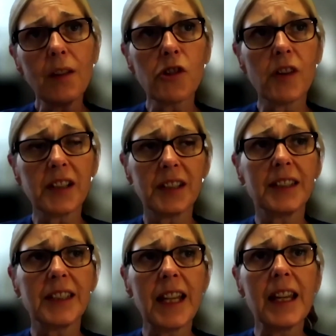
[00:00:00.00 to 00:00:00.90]
for us to
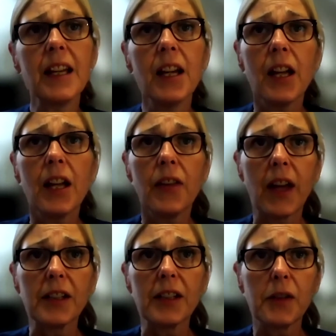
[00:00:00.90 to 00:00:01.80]
see
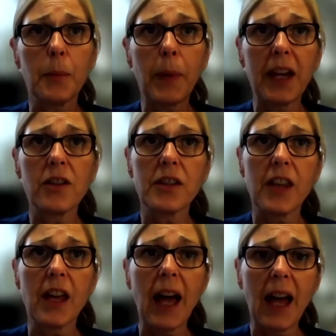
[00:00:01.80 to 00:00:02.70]
that the
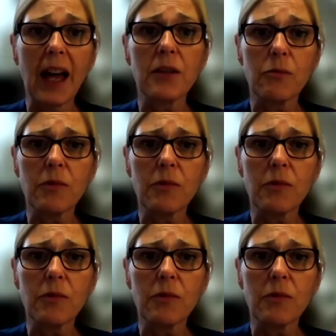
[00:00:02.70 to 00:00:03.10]
patients that had